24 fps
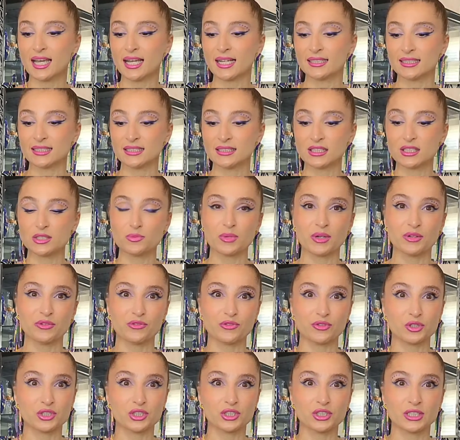And this is my
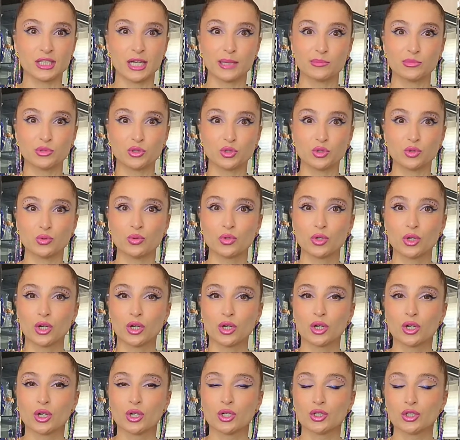first time to
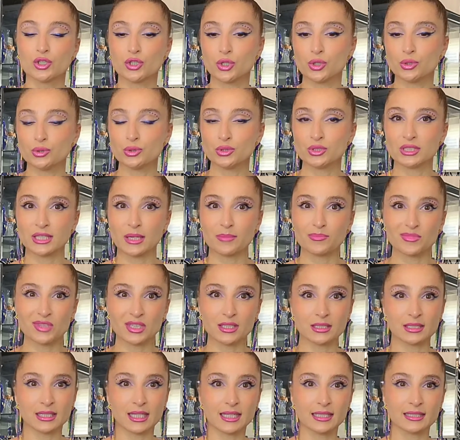show you
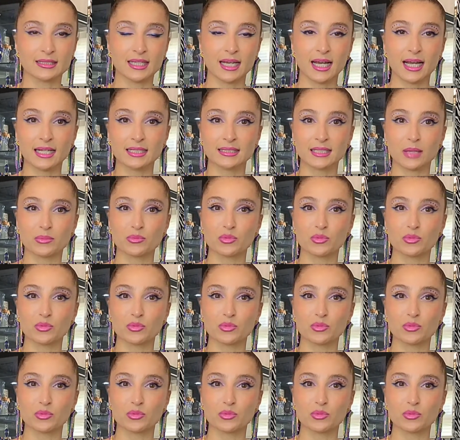something like that.